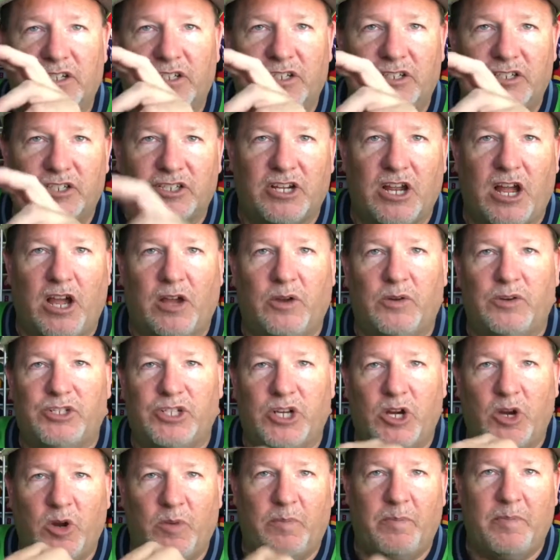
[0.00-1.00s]
Chicago
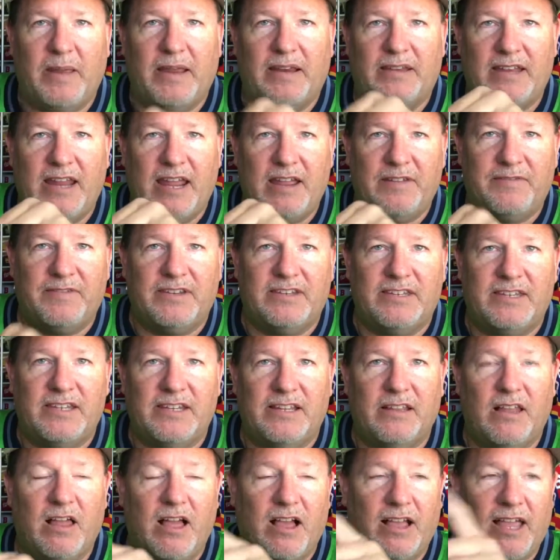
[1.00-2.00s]
Joe, Big Dave, and
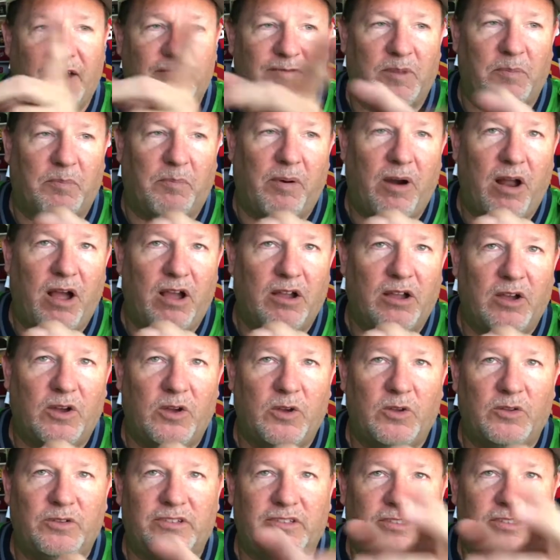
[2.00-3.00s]
D-Lock have the
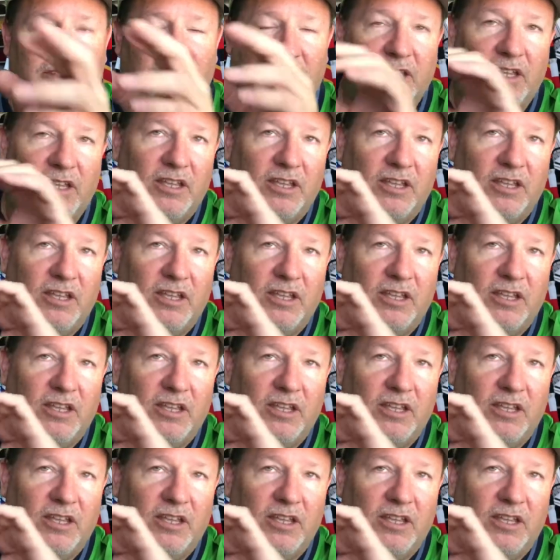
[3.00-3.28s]
Broncos.